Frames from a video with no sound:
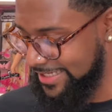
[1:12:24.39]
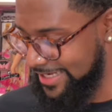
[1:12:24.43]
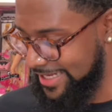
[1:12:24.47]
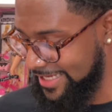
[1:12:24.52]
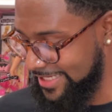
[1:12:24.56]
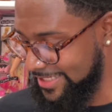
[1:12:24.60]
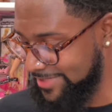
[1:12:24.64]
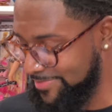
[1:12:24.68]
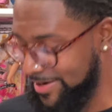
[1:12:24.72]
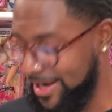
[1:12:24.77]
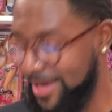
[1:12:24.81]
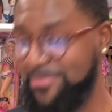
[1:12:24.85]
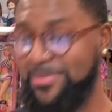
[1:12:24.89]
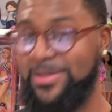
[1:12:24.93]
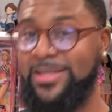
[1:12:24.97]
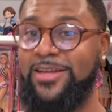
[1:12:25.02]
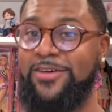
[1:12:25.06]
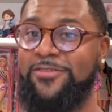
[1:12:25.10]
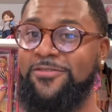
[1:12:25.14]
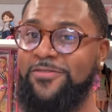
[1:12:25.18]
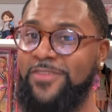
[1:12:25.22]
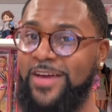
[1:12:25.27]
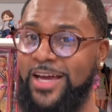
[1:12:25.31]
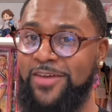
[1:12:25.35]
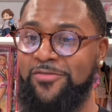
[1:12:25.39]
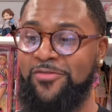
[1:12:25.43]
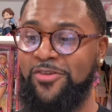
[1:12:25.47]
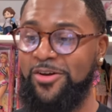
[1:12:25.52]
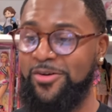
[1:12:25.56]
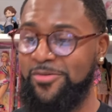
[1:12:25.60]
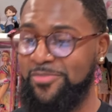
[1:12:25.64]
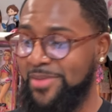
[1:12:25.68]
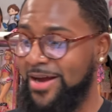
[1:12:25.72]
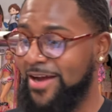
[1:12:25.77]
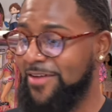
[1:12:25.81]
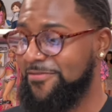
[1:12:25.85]
This might be the
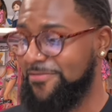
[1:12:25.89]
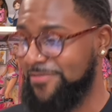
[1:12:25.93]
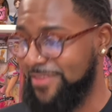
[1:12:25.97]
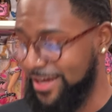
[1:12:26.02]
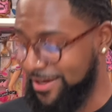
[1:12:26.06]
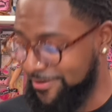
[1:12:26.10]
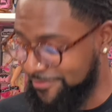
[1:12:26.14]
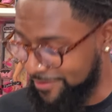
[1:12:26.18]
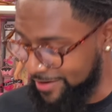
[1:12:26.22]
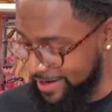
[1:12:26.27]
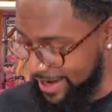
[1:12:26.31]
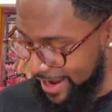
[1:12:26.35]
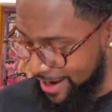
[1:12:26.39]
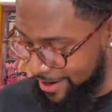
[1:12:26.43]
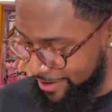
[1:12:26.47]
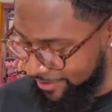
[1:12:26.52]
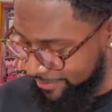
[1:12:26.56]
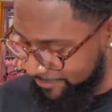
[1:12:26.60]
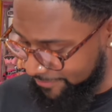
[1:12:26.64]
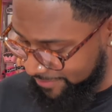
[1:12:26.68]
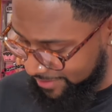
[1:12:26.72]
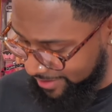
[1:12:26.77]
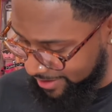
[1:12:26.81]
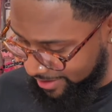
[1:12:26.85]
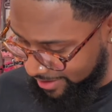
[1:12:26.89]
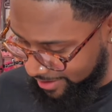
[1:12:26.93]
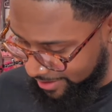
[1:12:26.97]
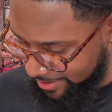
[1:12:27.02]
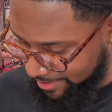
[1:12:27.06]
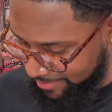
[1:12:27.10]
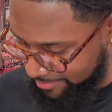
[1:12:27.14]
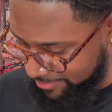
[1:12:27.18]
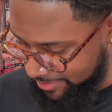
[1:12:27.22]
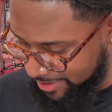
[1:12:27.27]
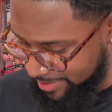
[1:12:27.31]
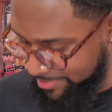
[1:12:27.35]
favorite, my favorite out of the
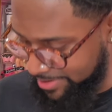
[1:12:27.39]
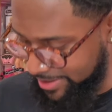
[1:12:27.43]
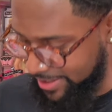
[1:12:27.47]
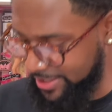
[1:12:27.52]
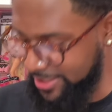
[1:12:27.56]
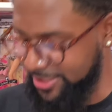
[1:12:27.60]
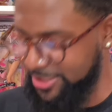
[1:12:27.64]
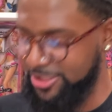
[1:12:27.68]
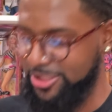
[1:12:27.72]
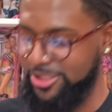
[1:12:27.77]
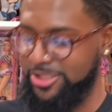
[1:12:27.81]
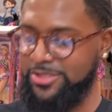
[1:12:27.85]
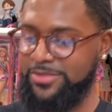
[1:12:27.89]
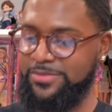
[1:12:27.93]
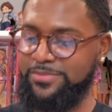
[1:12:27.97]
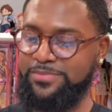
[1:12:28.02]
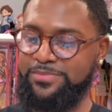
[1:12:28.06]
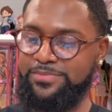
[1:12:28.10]
um the bunch.